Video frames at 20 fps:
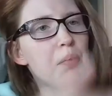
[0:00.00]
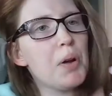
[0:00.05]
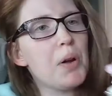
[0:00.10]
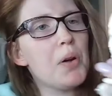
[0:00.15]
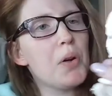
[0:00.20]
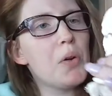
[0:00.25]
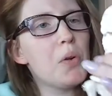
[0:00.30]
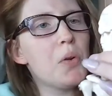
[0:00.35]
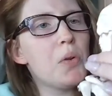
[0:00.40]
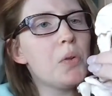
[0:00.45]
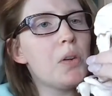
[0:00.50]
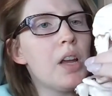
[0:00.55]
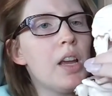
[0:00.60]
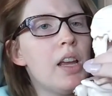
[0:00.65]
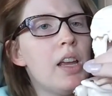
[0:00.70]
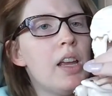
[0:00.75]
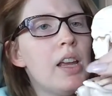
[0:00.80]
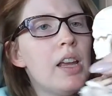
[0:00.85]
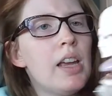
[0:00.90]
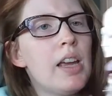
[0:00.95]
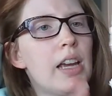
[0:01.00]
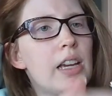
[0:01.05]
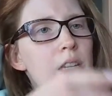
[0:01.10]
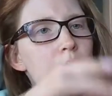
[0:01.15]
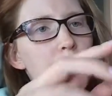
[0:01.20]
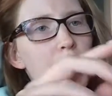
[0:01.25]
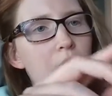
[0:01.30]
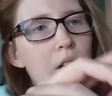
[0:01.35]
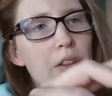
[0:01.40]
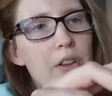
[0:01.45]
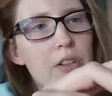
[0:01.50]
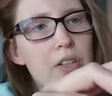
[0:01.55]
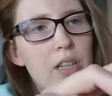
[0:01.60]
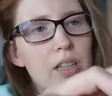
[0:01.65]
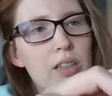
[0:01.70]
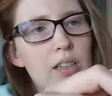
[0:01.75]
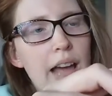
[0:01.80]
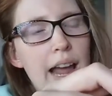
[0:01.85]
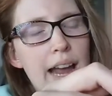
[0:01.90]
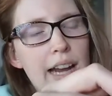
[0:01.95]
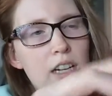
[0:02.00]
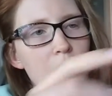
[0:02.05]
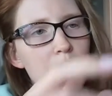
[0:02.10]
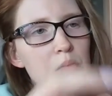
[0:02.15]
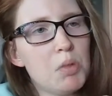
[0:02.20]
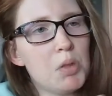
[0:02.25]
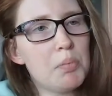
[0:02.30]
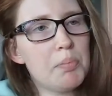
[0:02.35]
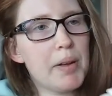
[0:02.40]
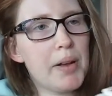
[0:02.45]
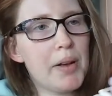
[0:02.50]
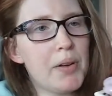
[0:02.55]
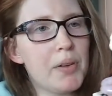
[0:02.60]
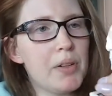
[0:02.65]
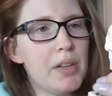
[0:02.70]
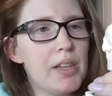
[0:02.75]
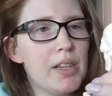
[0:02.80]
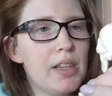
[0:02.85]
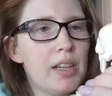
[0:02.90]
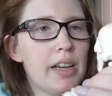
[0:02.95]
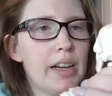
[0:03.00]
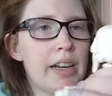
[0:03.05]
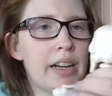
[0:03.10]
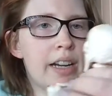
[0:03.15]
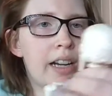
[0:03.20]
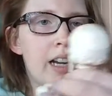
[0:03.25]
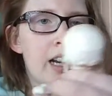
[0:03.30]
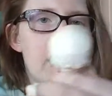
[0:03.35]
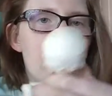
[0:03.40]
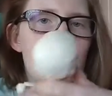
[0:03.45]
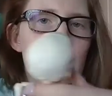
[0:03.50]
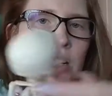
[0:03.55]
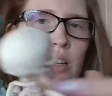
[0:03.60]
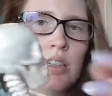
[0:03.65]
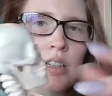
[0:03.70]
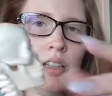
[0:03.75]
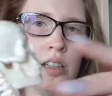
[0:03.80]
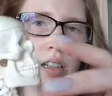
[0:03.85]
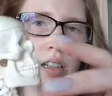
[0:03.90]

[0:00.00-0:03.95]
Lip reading: bone as well. There's a lacrimal bone in there.